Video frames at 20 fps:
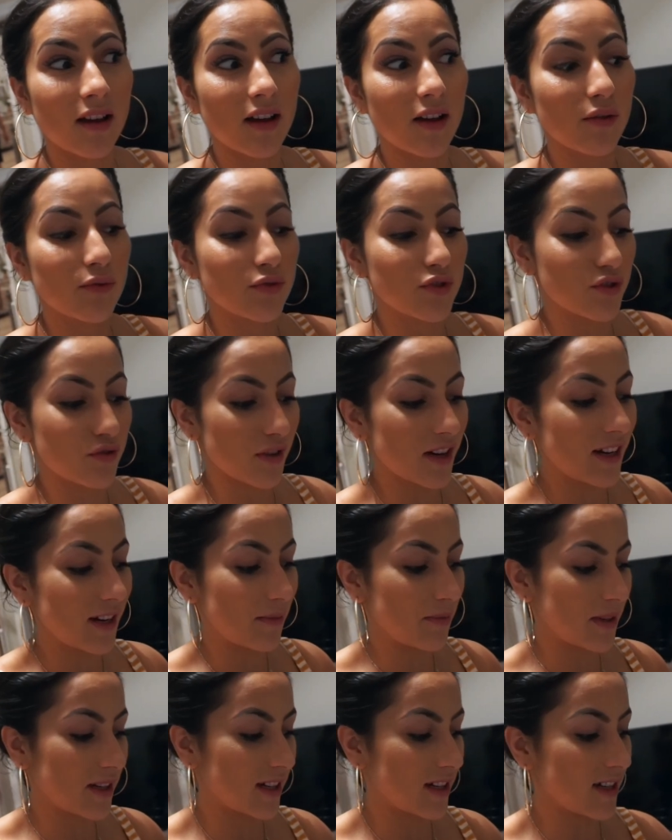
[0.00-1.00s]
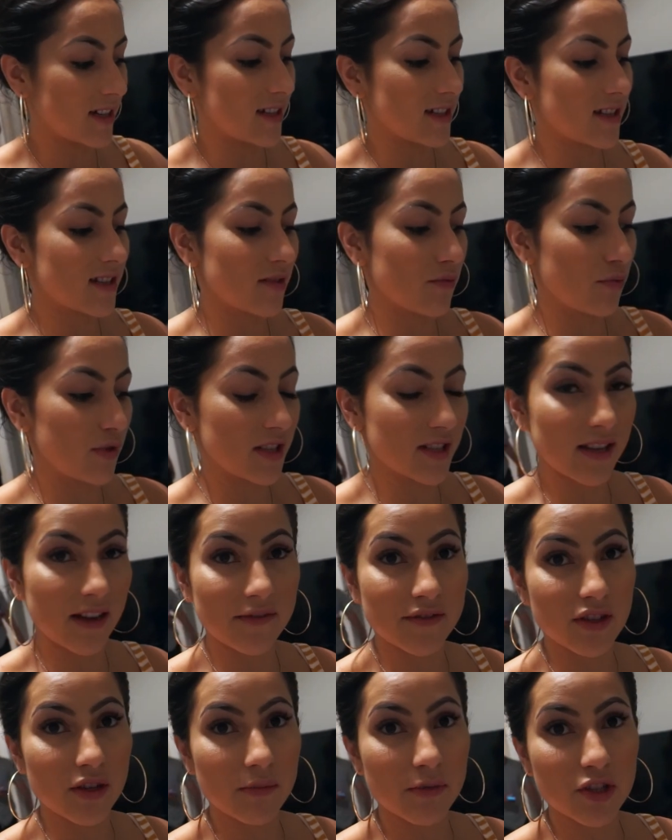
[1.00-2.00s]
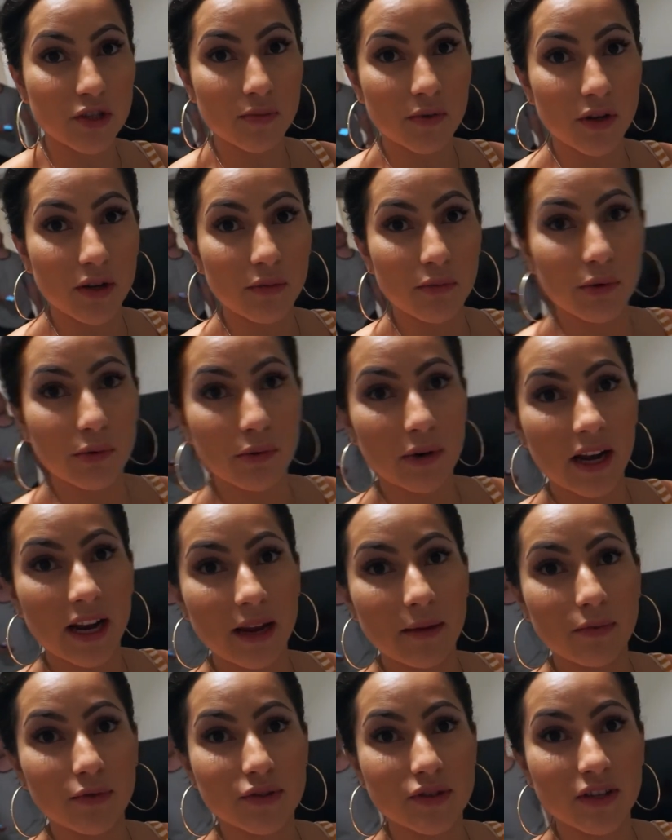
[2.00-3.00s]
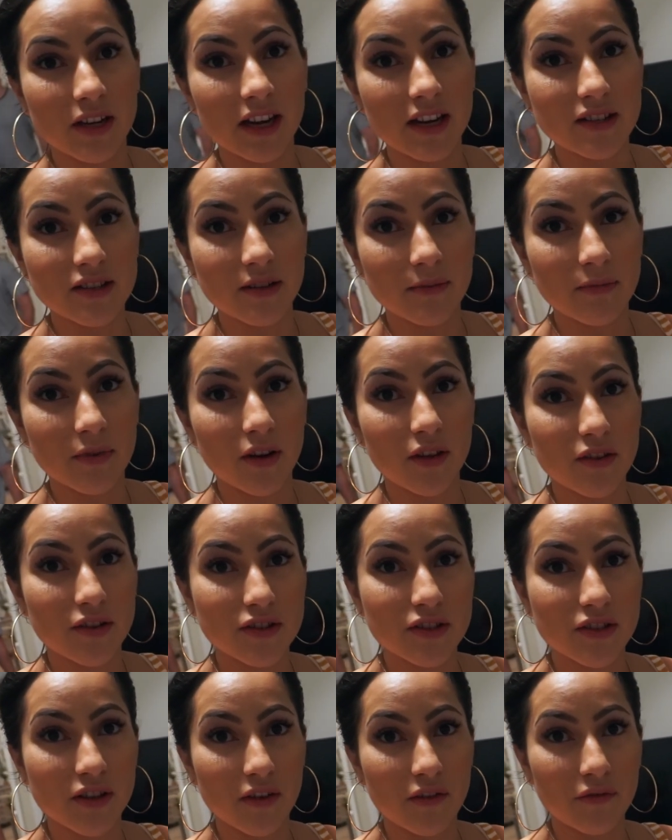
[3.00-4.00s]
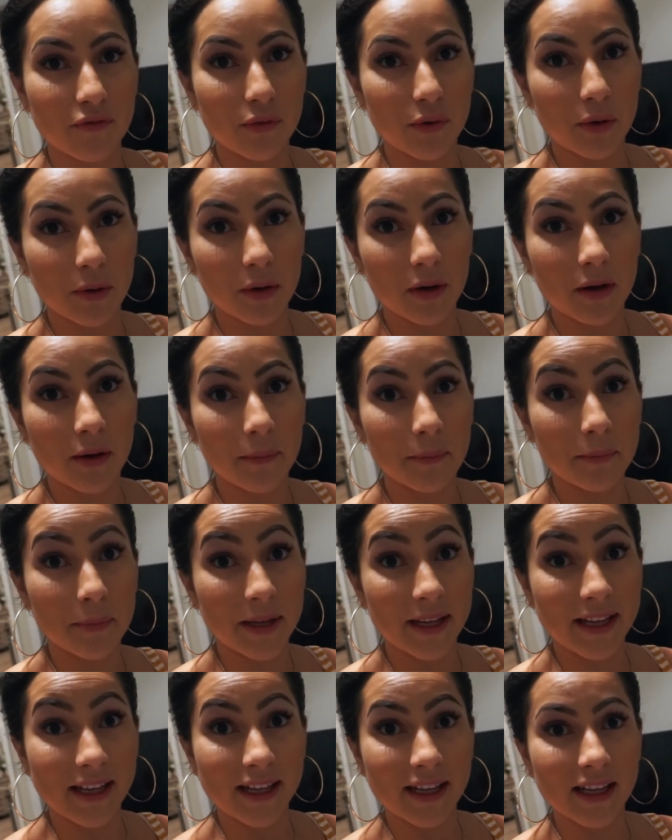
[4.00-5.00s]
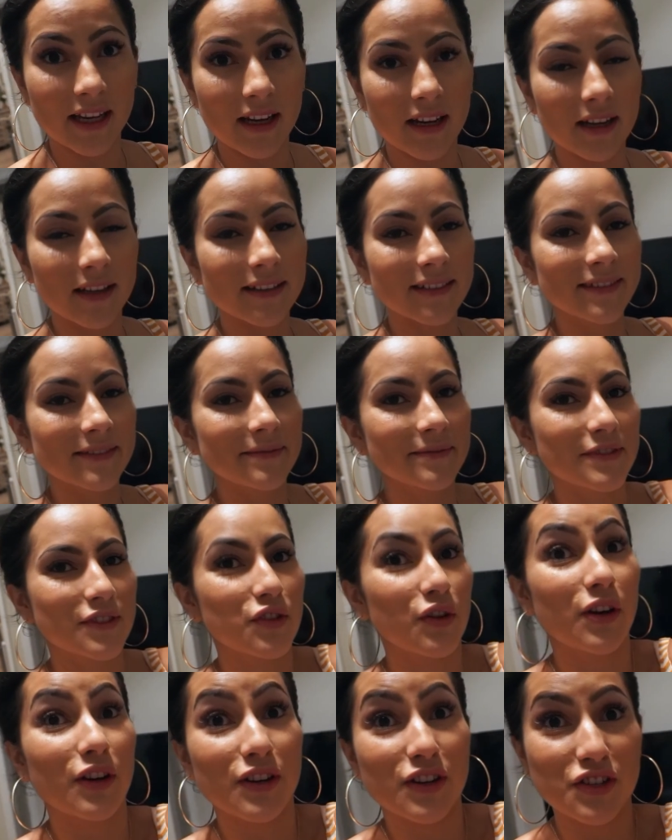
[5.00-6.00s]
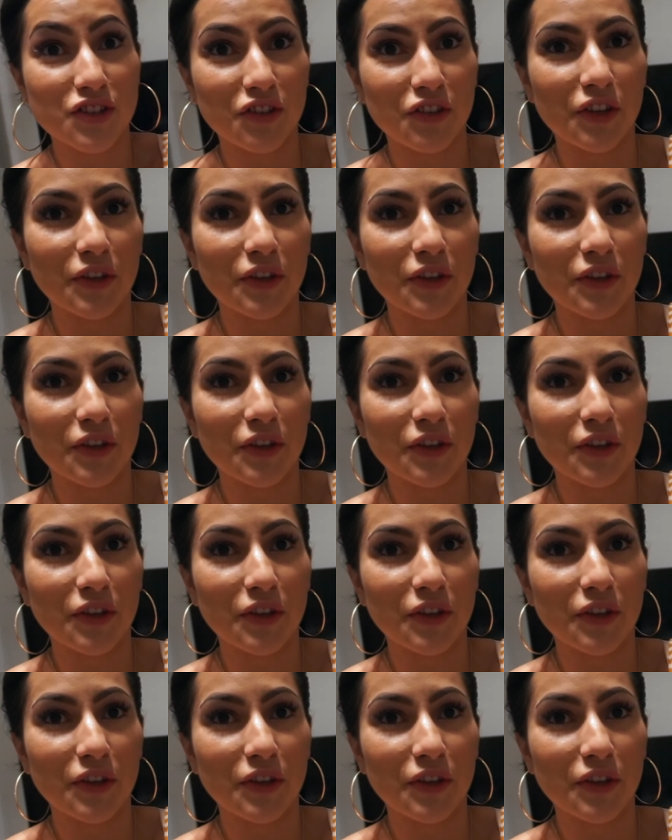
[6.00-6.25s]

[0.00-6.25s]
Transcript: it was great because we saved so much money. We were able to get some other stuff for pee. So I'm gonna show